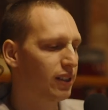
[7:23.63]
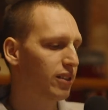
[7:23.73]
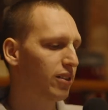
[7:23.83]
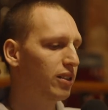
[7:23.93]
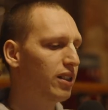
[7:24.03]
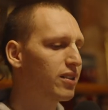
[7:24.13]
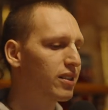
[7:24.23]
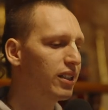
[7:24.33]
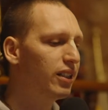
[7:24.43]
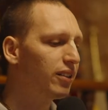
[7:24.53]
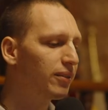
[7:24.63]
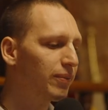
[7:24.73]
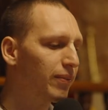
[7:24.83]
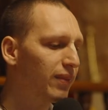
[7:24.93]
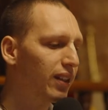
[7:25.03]
So let's hear.
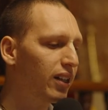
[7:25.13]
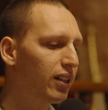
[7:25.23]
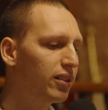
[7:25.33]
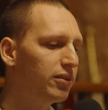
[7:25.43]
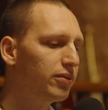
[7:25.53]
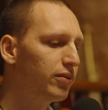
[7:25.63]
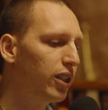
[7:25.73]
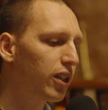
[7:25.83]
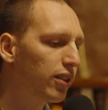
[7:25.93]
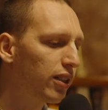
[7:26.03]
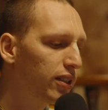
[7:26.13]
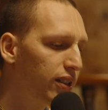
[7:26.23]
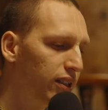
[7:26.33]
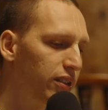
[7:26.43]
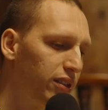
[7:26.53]
We are at
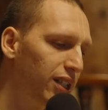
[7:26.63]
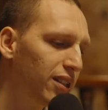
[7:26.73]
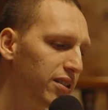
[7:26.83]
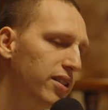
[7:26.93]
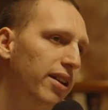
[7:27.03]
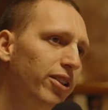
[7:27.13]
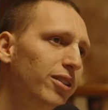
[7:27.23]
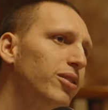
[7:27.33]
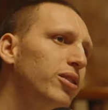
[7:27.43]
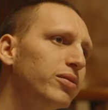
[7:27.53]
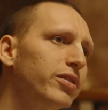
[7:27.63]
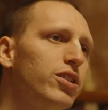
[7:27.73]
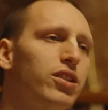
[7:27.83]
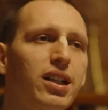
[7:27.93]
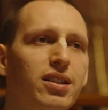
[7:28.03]
text 7, or
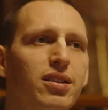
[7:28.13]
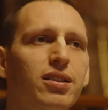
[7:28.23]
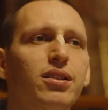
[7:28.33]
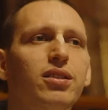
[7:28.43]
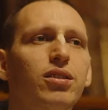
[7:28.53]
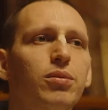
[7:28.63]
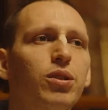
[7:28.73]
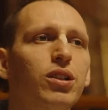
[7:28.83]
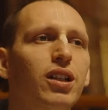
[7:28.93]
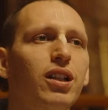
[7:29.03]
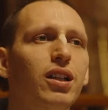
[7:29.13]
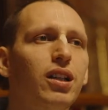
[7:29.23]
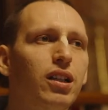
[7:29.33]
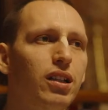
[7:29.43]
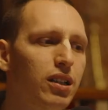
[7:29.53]
which text is on the board?
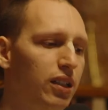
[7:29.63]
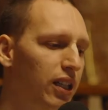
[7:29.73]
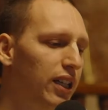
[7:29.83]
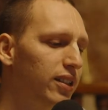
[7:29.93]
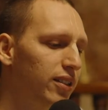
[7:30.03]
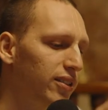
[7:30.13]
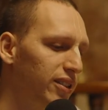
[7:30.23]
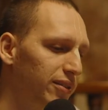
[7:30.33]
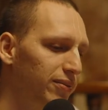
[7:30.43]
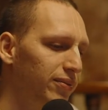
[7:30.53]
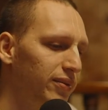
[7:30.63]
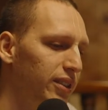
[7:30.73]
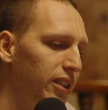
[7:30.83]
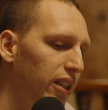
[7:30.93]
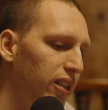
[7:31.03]
8, okay.
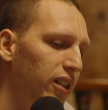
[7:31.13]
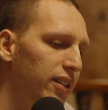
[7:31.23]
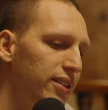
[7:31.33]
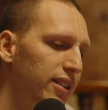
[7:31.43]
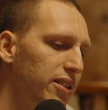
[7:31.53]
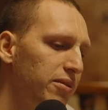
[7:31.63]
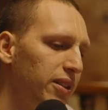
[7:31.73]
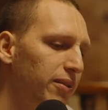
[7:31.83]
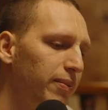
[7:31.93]
Next one.